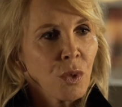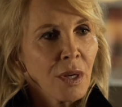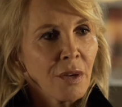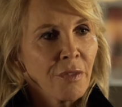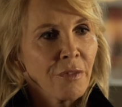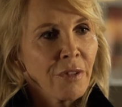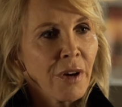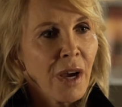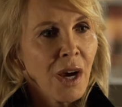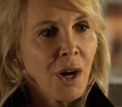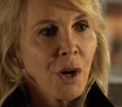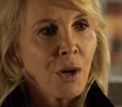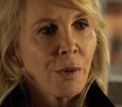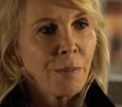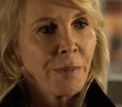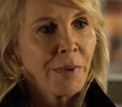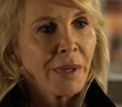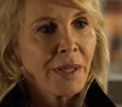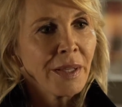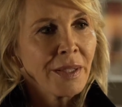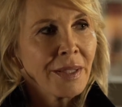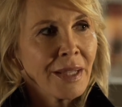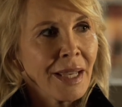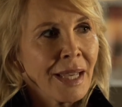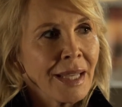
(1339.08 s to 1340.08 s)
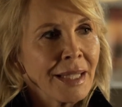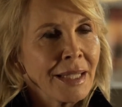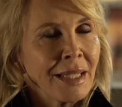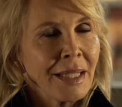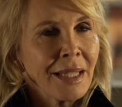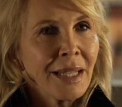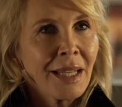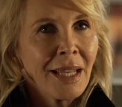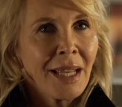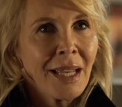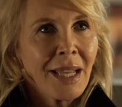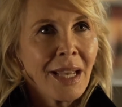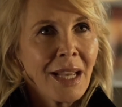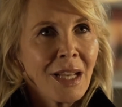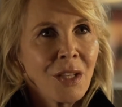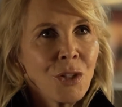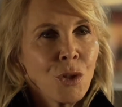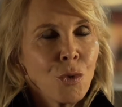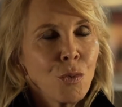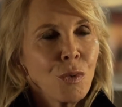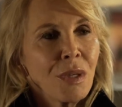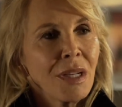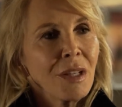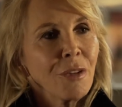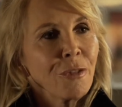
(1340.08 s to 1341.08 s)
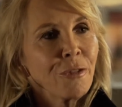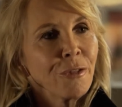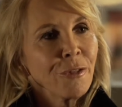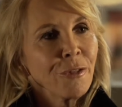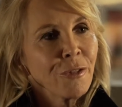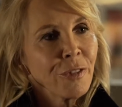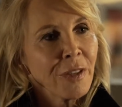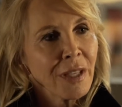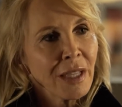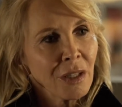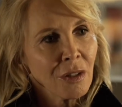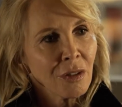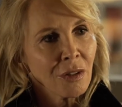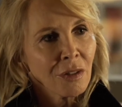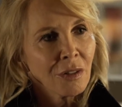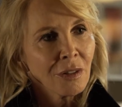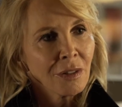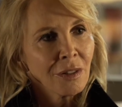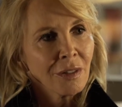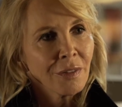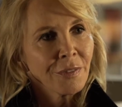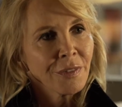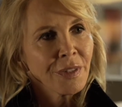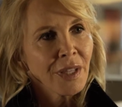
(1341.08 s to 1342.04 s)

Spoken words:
environment. And you really feel